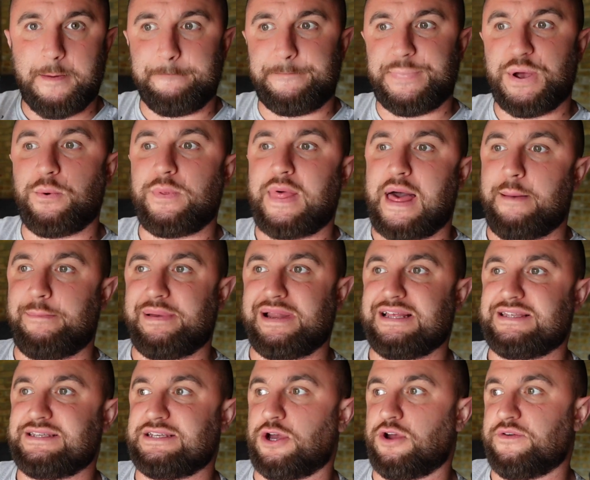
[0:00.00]
built that
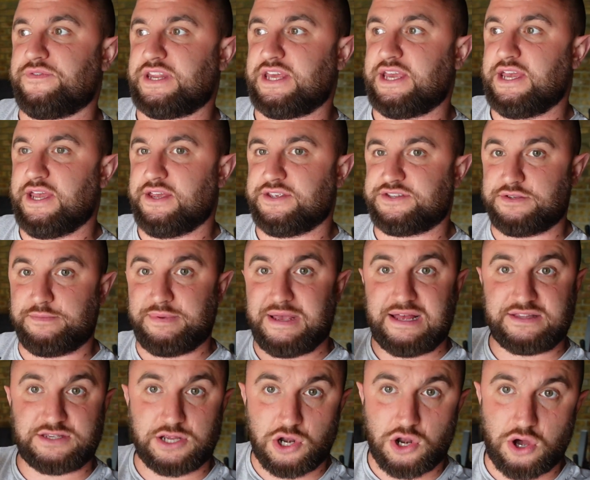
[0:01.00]
ability over the years to be
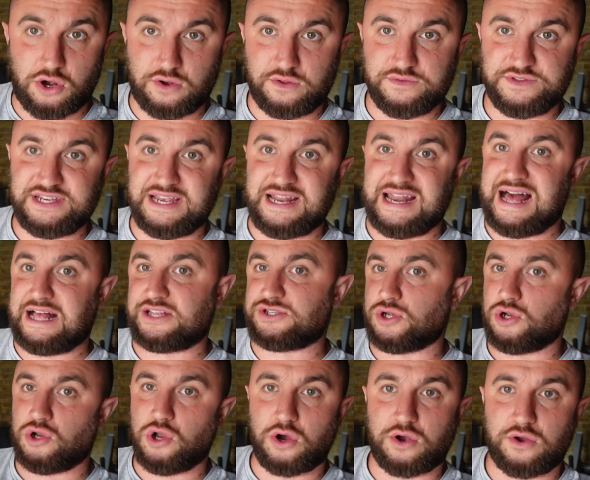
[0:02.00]
able to lock onto your lats or
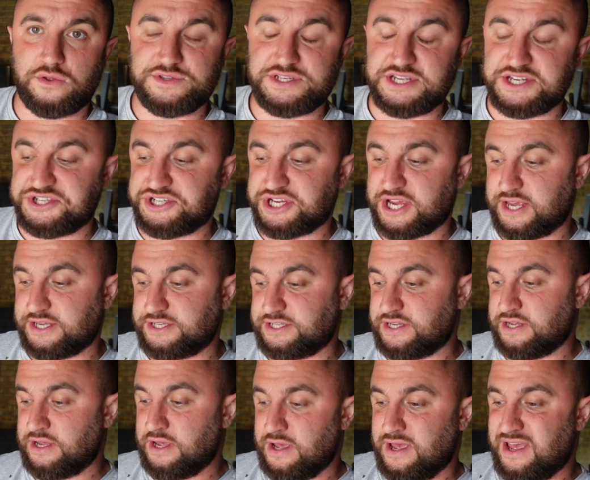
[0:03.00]
lock onto your
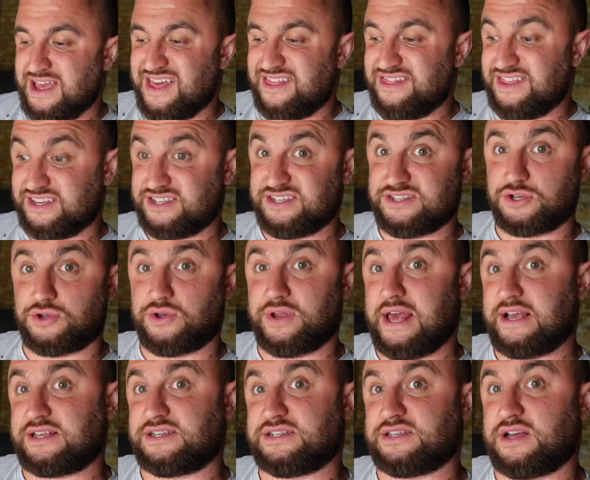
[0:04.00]
chest. This is a good
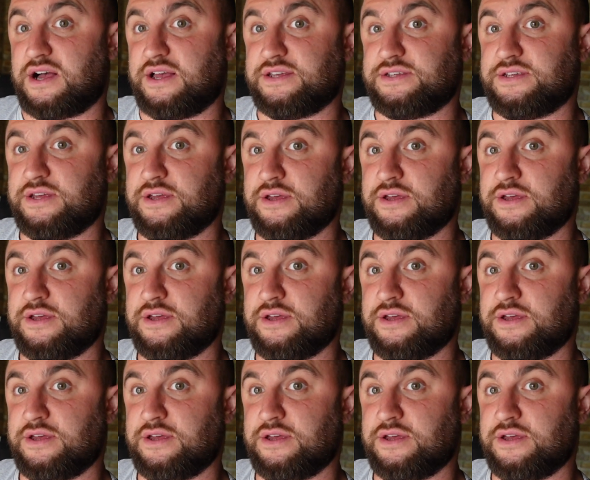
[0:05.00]
exercise.